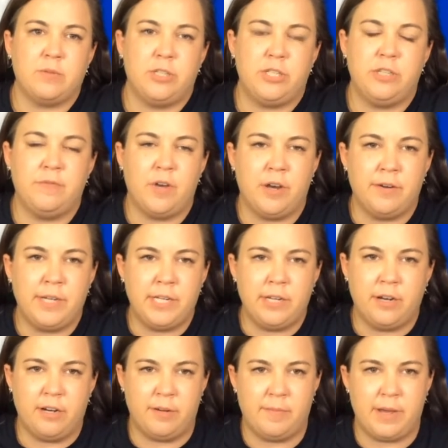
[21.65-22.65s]
which you've already
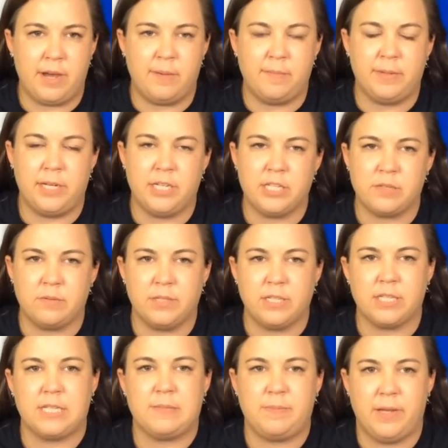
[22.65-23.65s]
heard about, but I just want
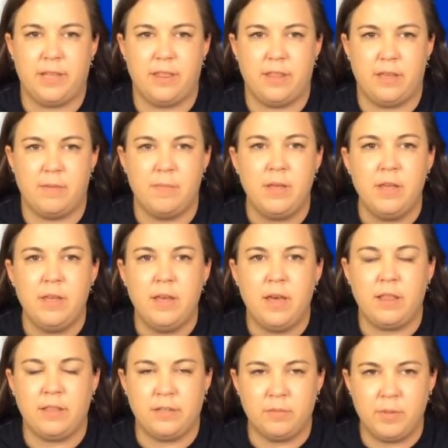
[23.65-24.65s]
to explain them
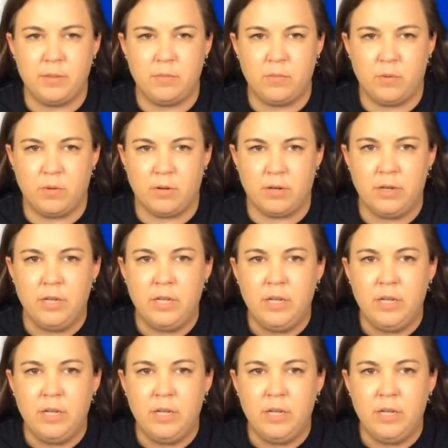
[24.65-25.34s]
a little bit more.